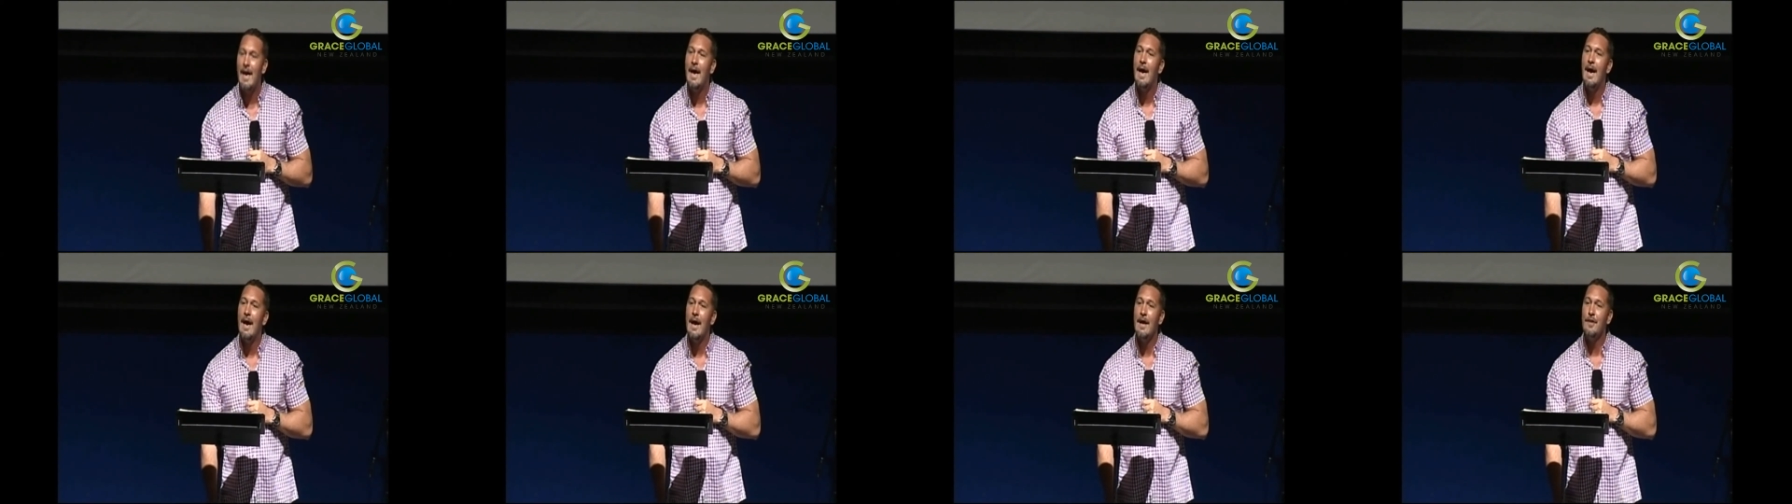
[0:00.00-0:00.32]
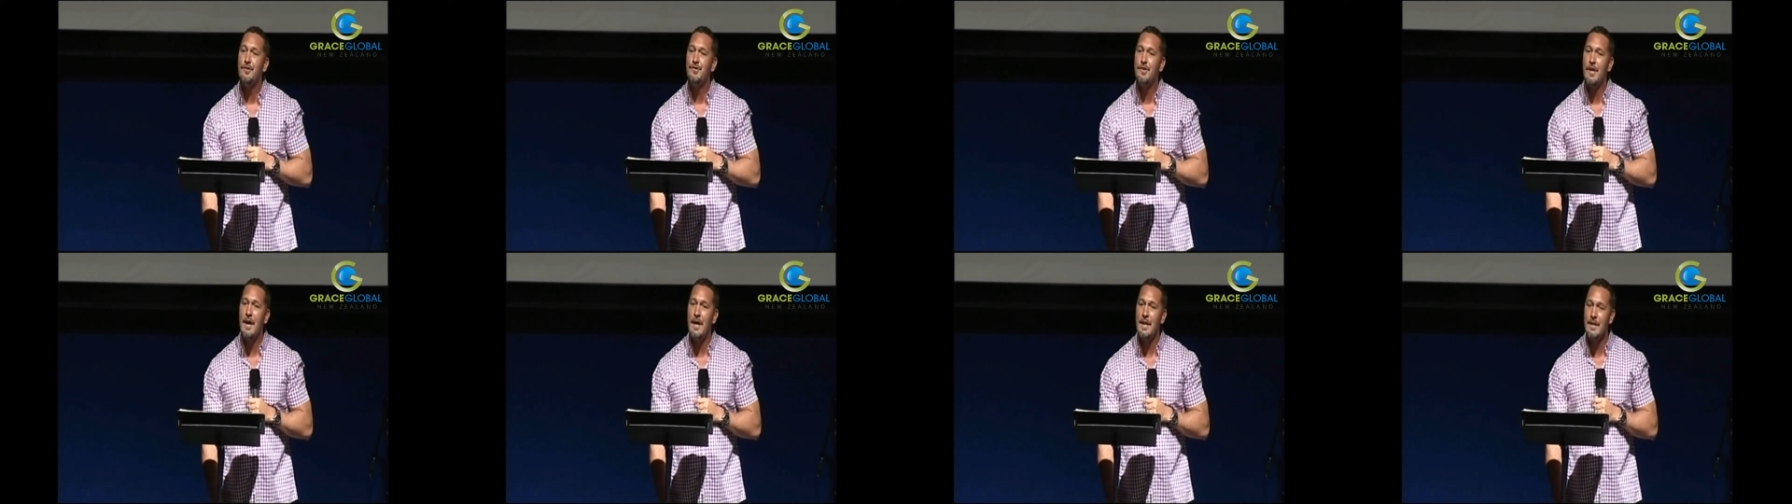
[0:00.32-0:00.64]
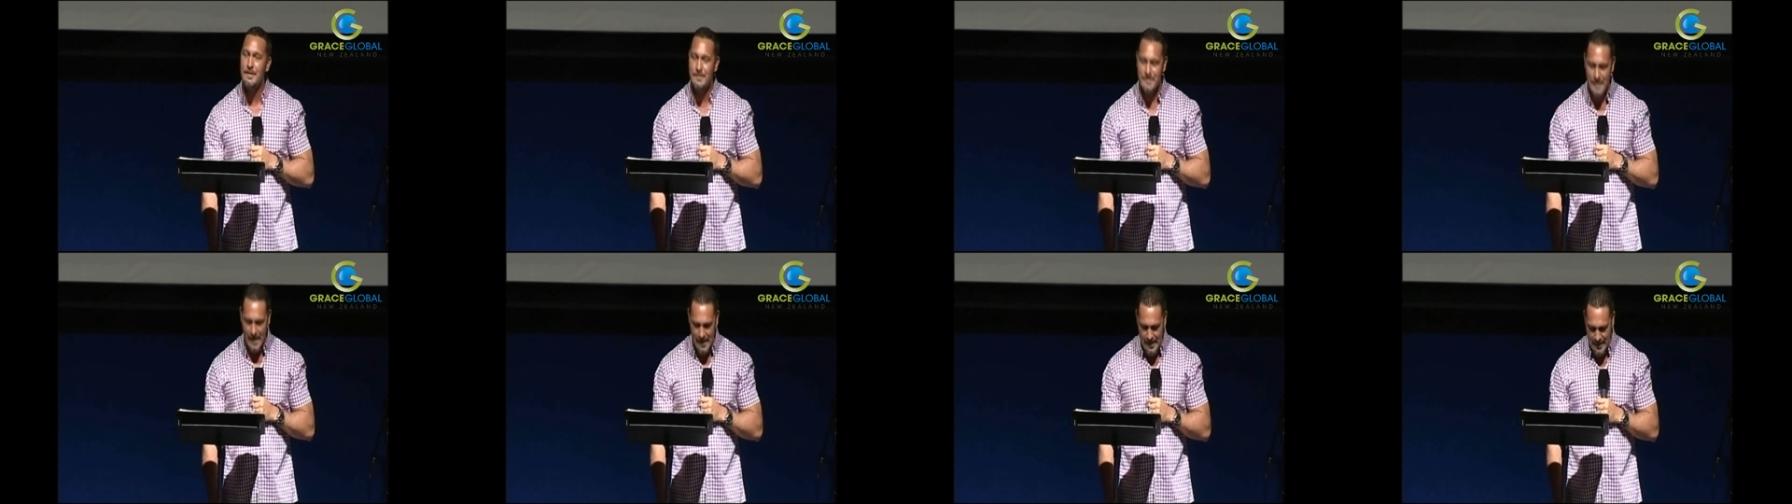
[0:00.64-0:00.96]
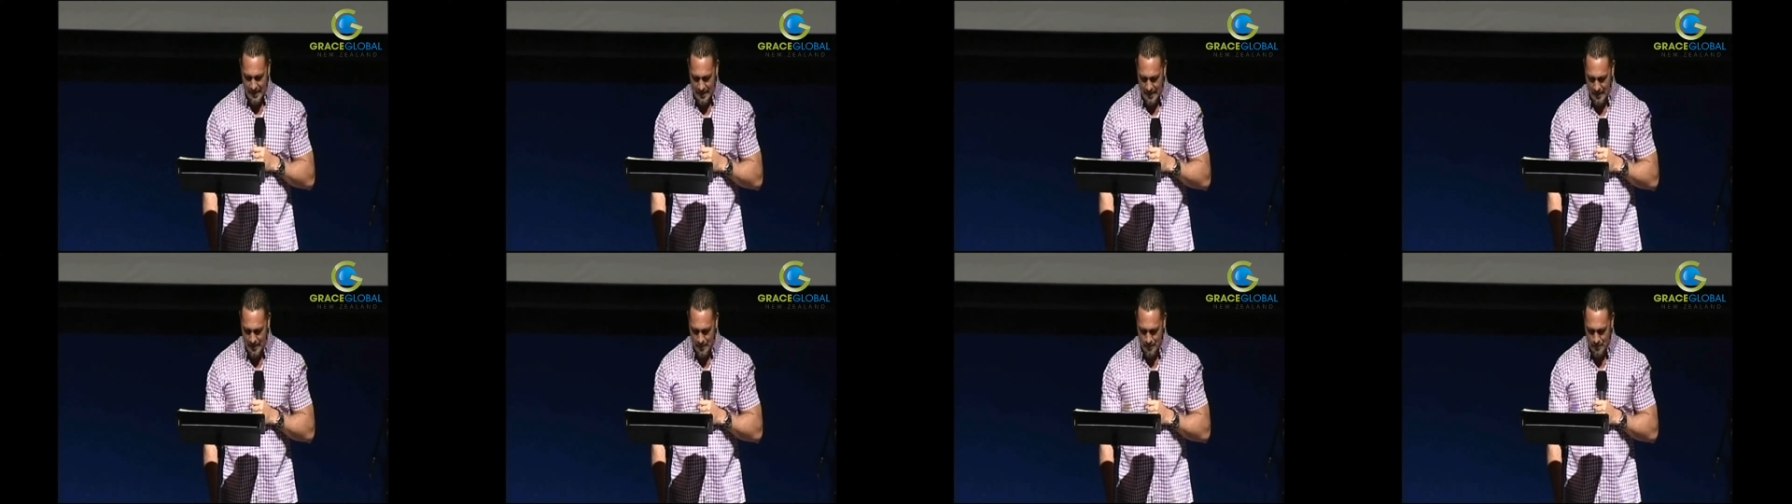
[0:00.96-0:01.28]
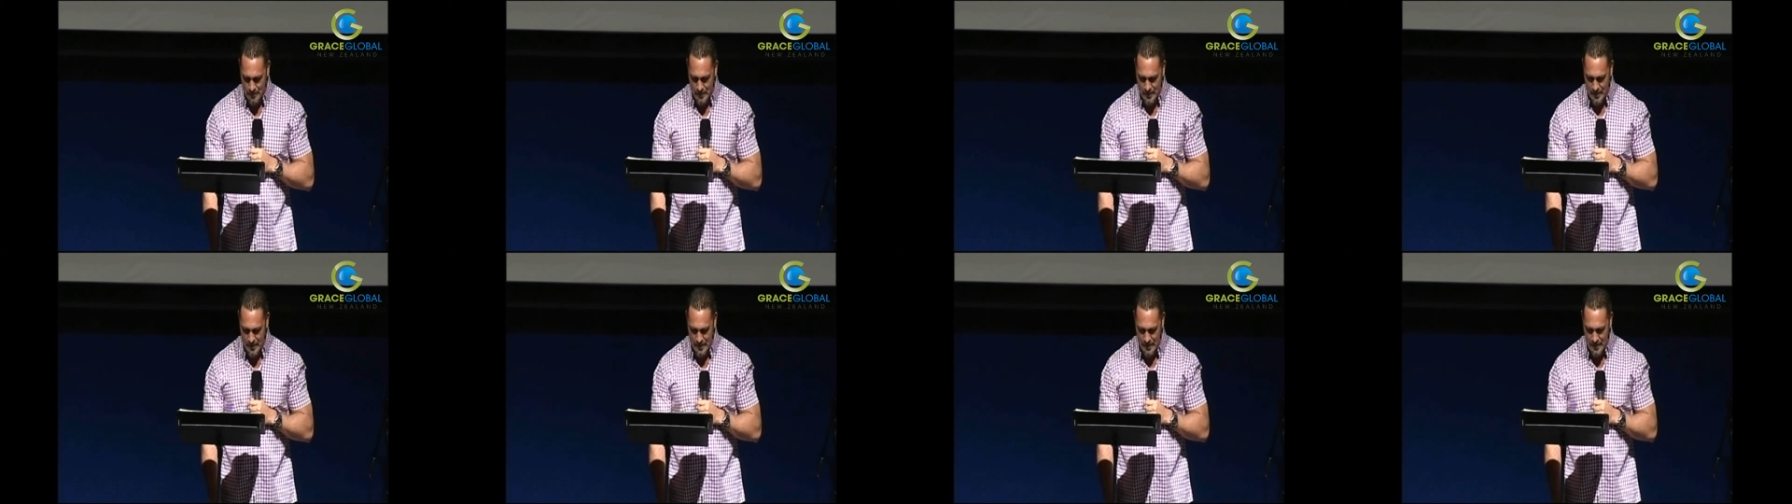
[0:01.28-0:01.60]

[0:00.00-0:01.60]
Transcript: it's going to take him